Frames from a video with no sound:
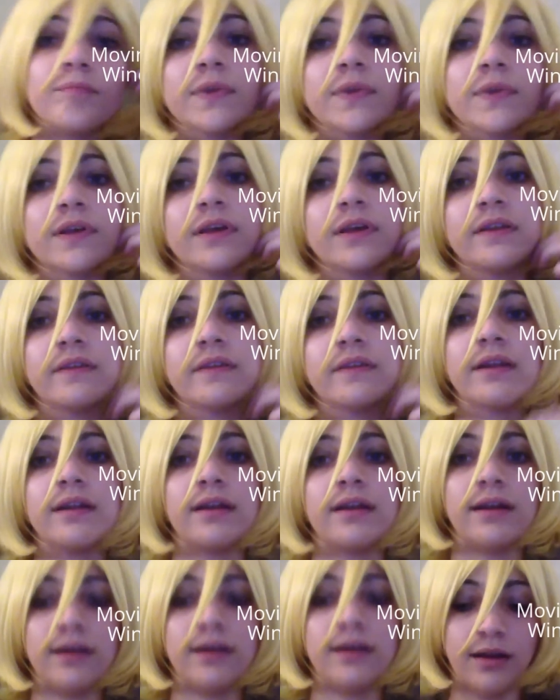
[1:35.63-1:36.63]
because I
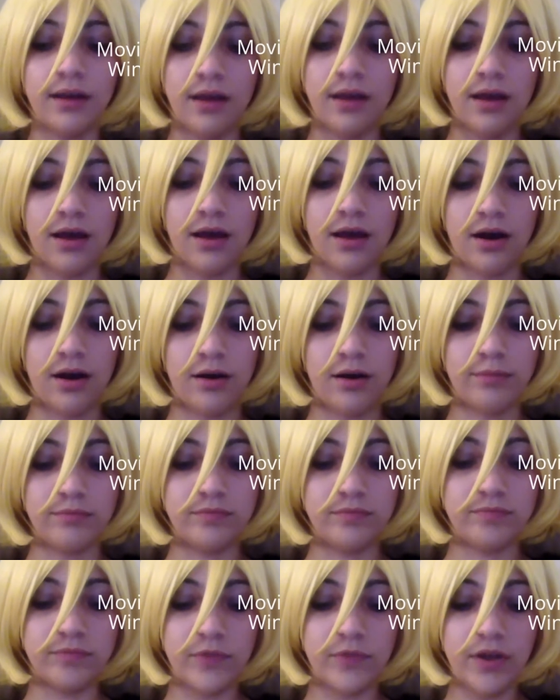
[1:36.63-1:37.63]
didn't.
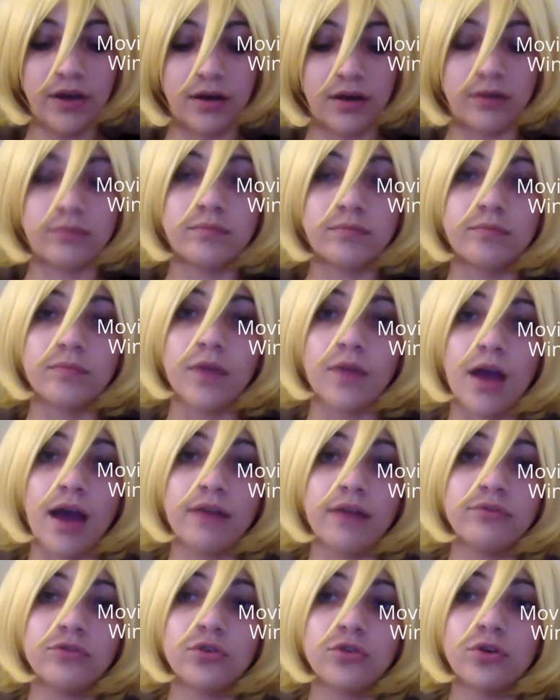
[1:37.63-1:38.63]
Yeah,
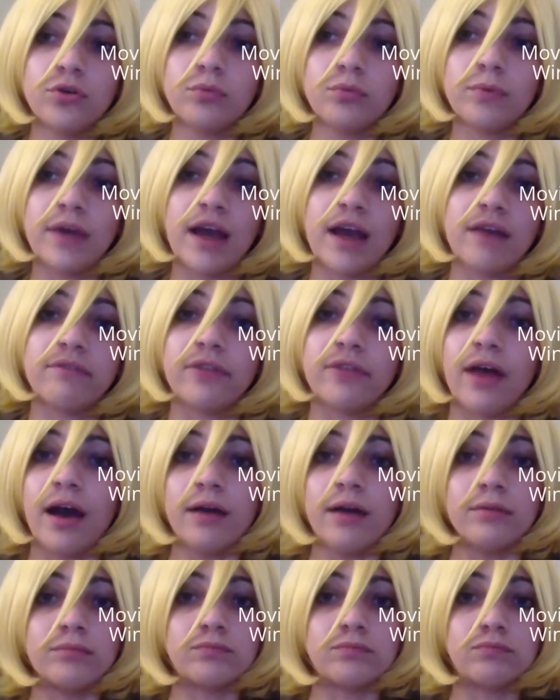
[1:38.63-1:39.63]
after we have
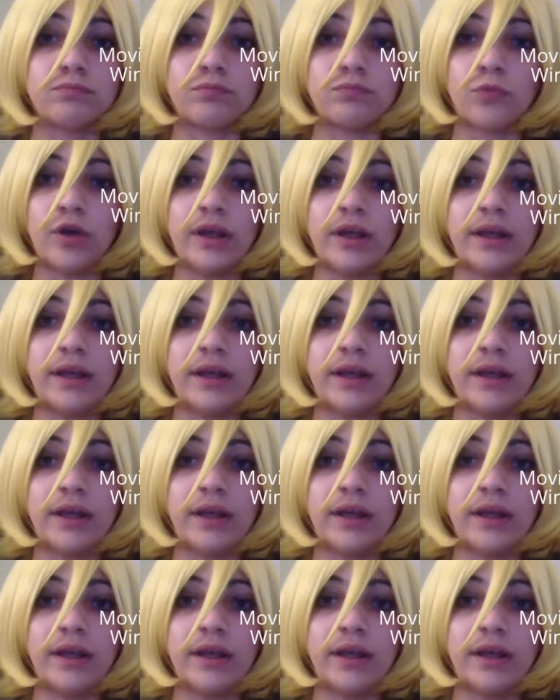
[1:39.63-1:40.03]
that, we